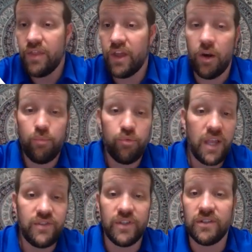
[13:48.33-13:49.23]
that are
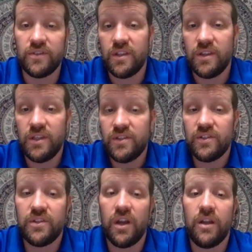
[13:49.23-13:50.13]
present. And this
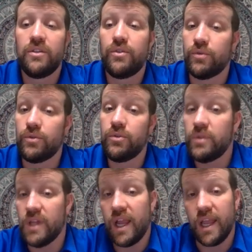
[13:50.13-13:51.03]
is done
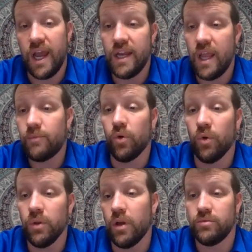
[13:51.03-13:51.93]
through that guy named
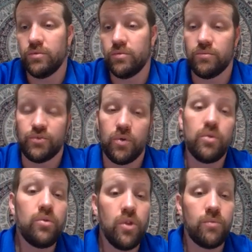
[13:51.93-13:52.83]
Coulomb. So
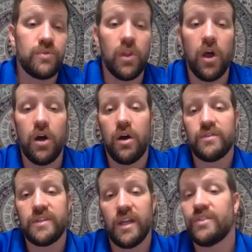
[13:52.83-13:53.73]
Coulomb's law
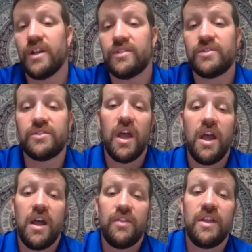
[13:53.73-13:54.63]
tells us
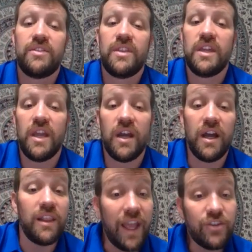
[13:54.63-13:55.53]
that the
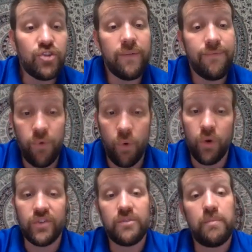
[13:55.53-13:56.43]
electric
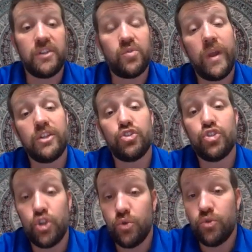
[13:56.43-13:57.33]
force between
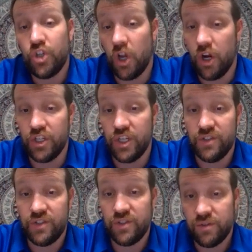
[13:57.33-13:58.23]
two
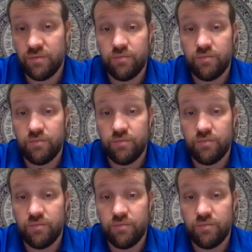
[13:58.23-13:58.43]
charges